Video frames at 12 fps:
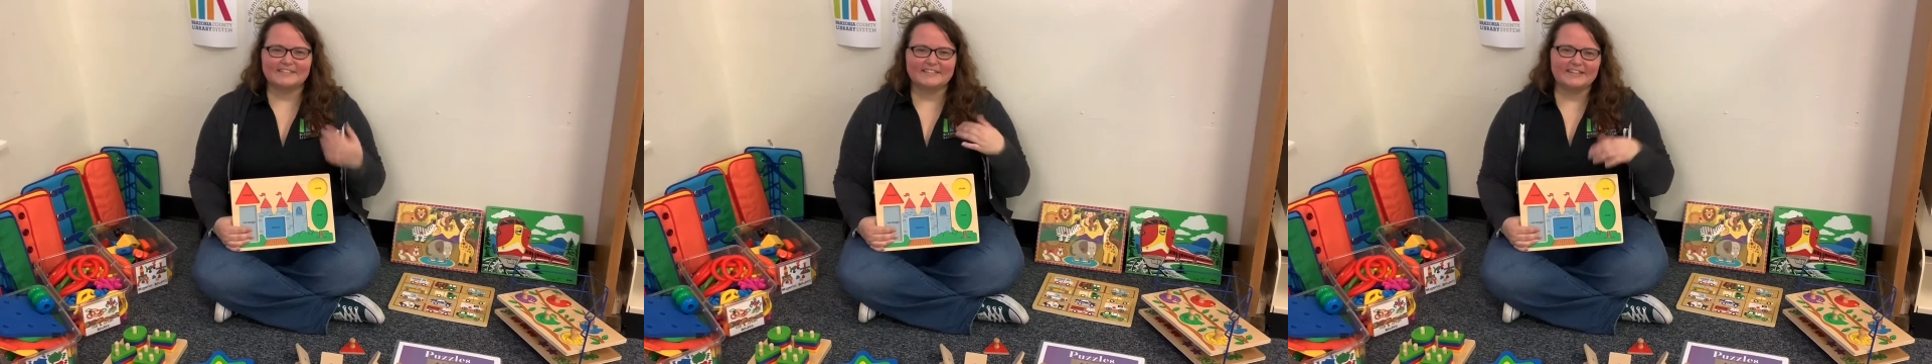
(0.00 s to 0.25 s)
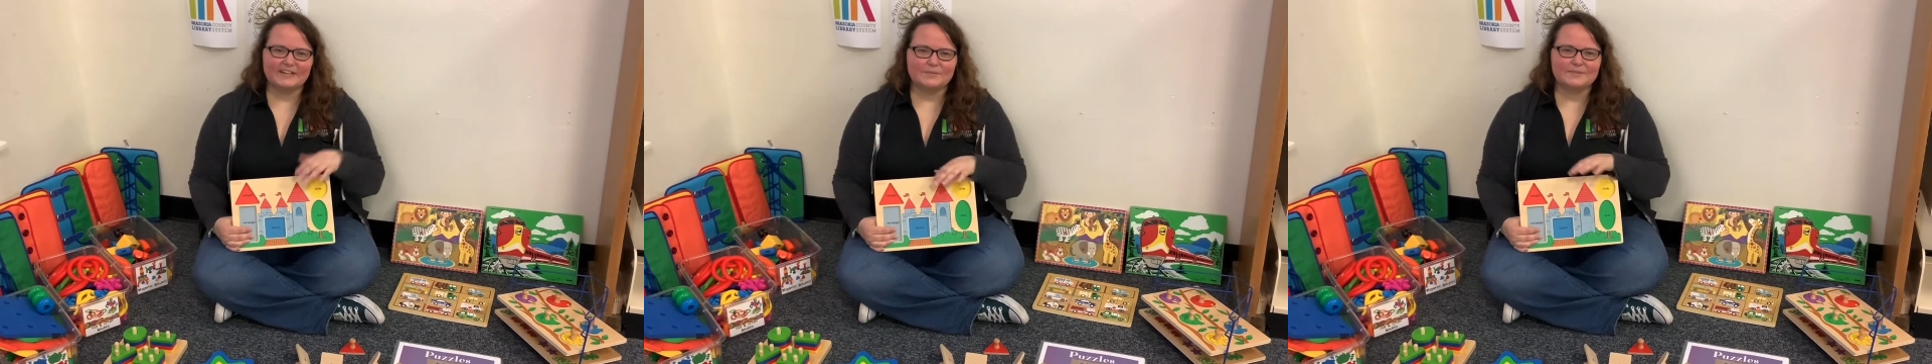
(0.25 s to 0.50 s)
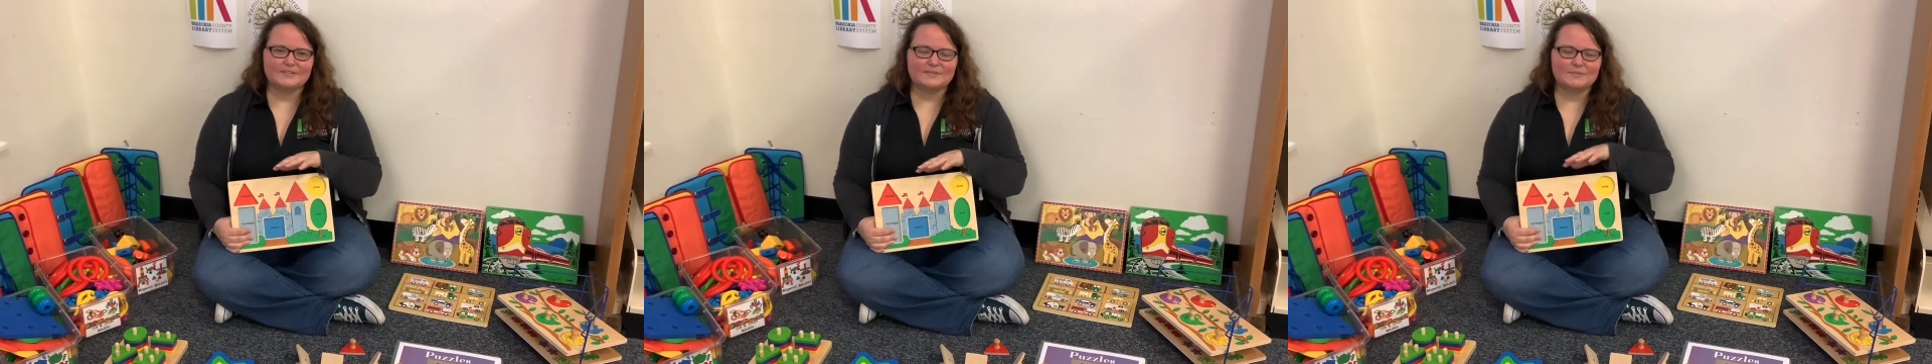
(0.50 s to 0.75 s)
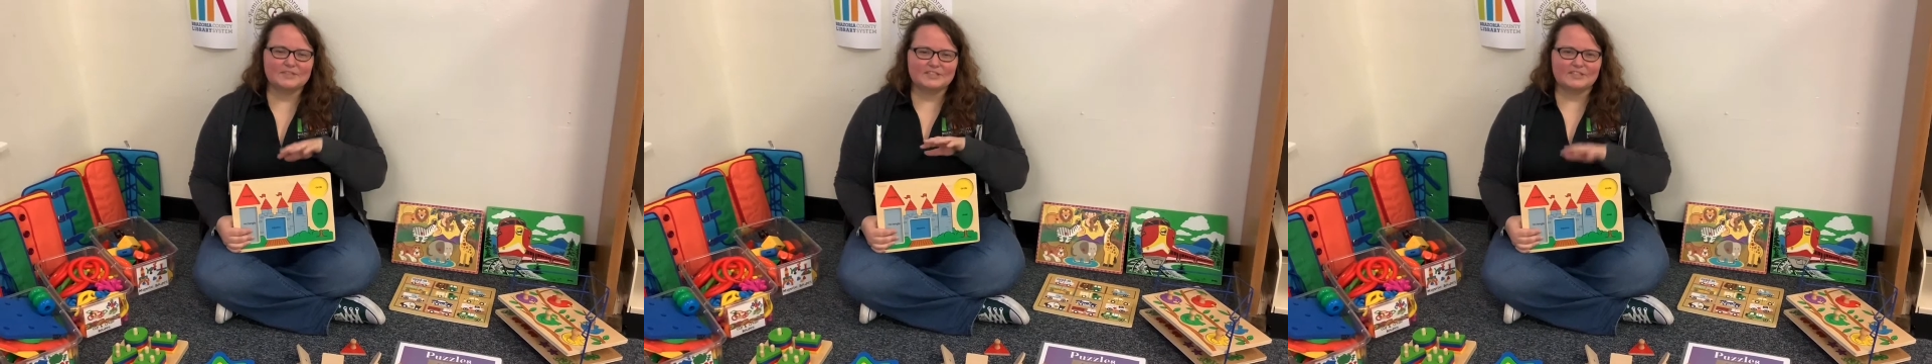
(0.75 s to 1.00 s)
that helps them
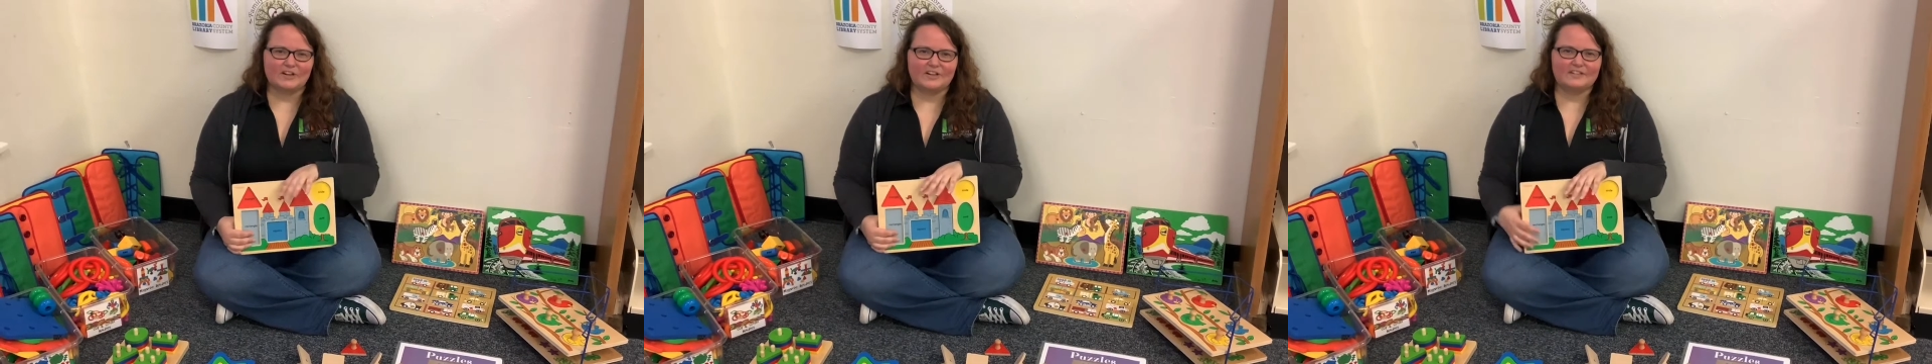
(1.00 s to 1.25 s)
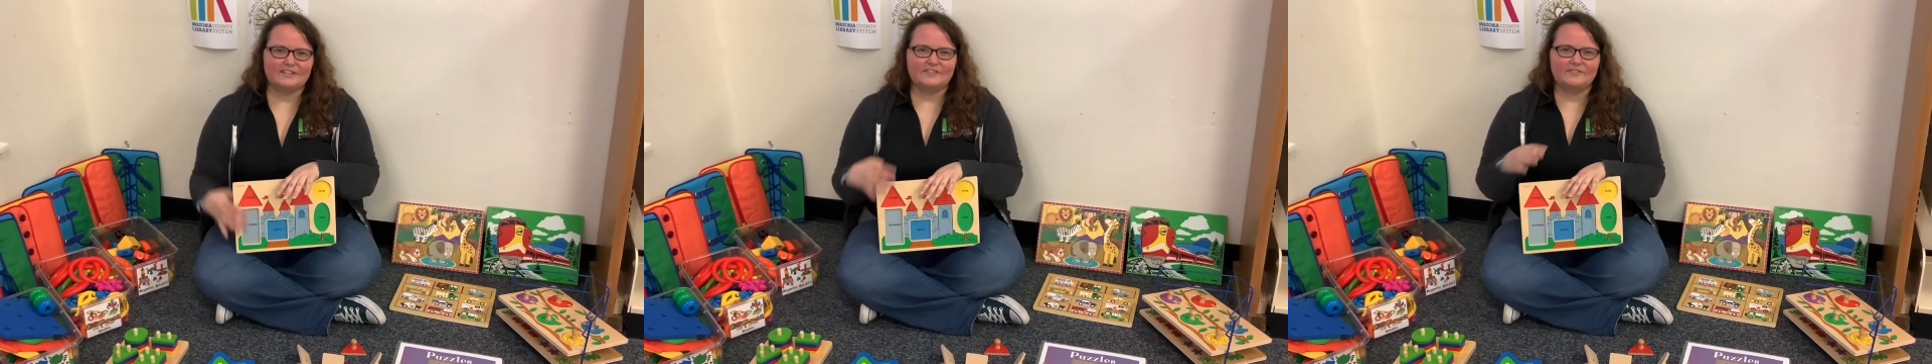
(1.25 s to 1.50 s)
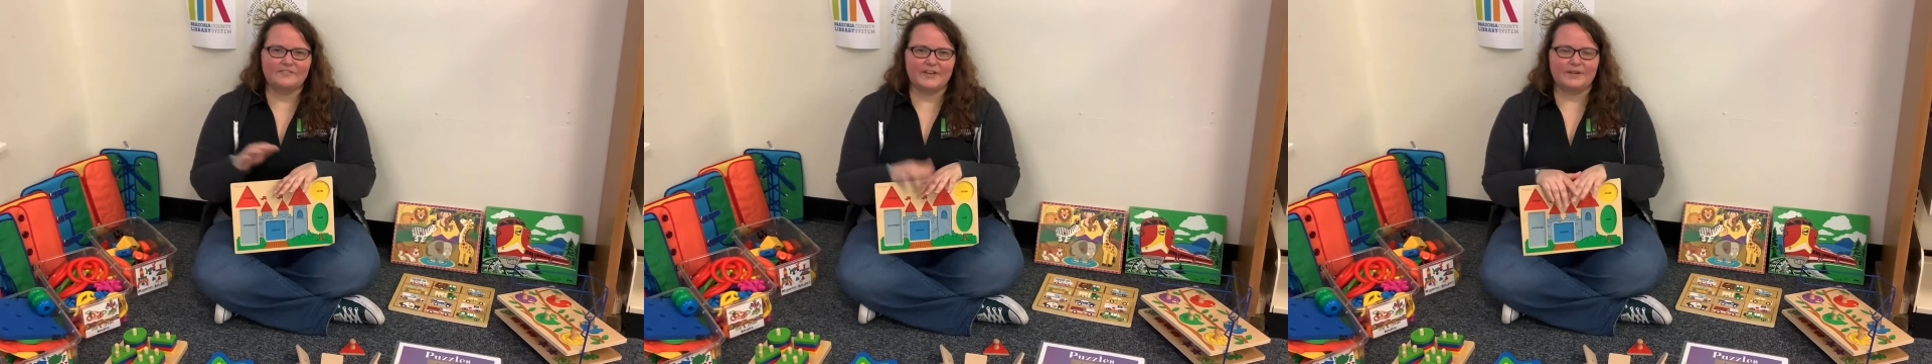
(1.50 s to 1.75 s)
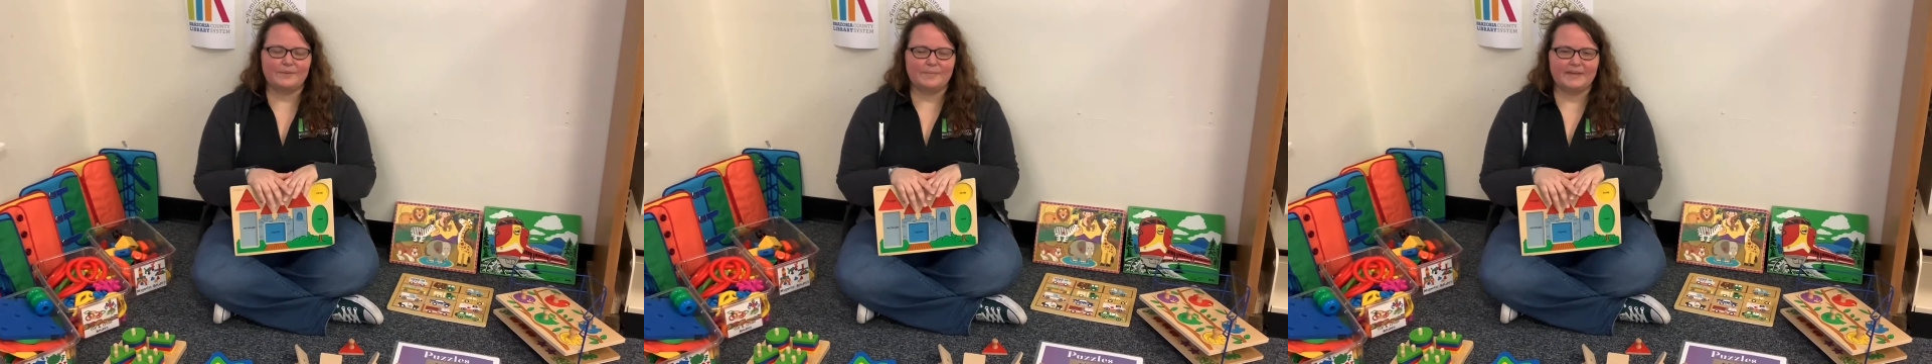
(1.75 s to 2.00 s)
start
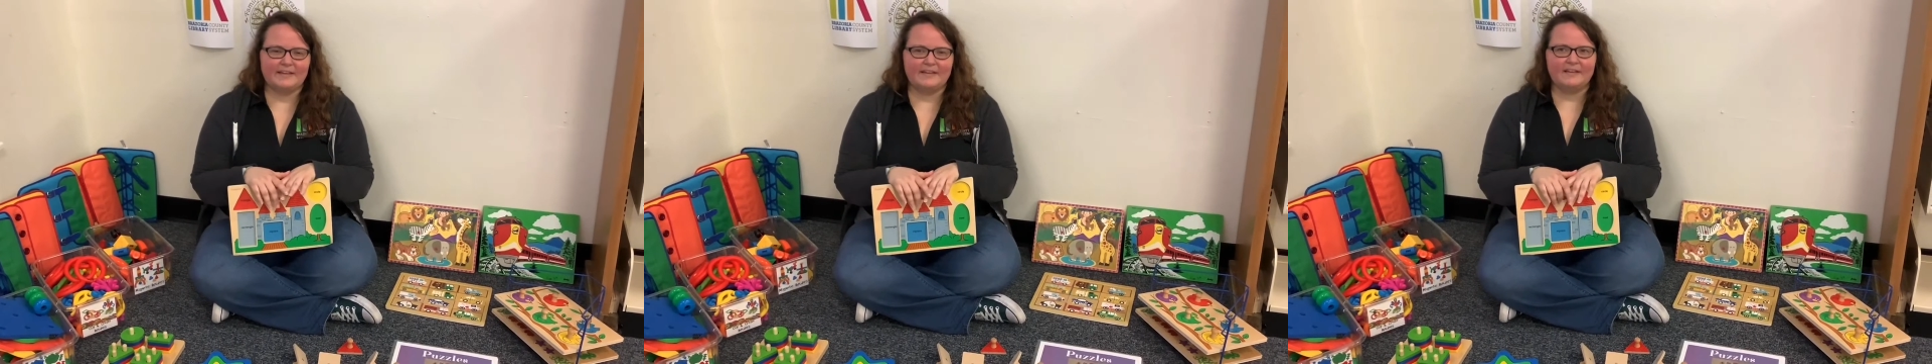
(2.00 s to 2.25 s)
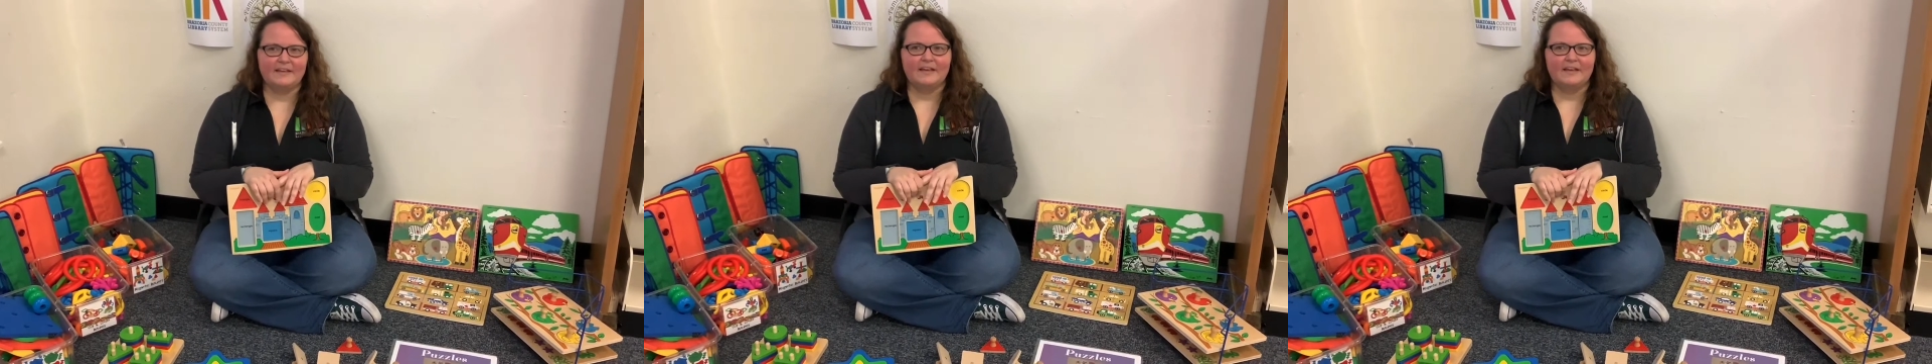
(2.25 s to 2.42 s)
developing